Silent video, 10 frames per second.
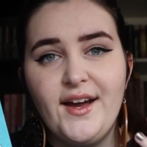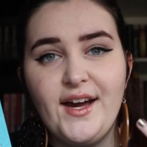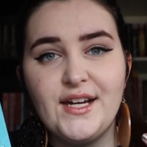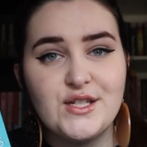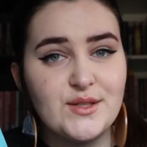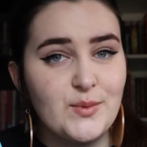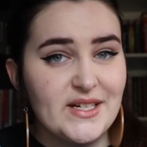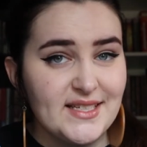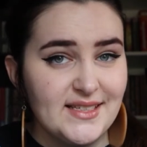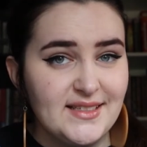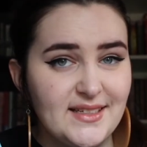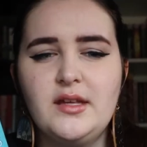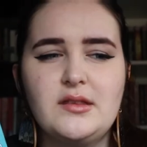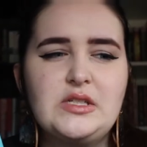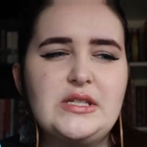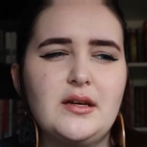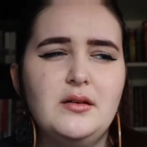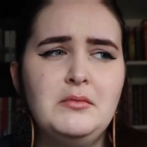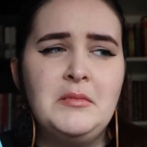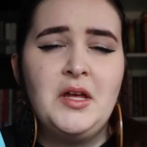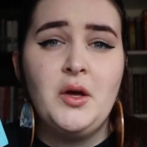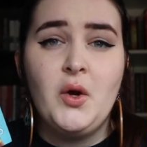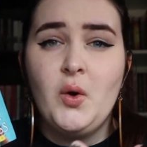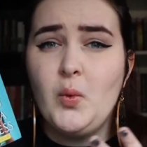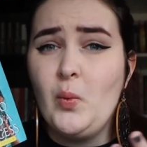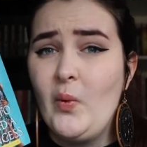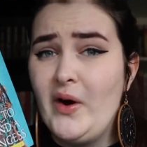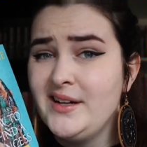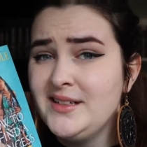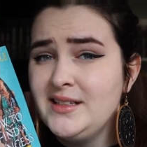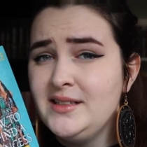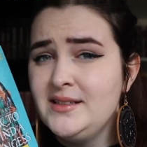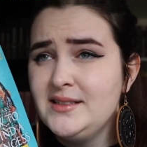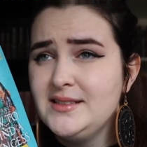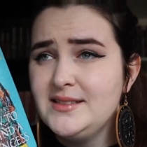And it just wasn't. Like there's like one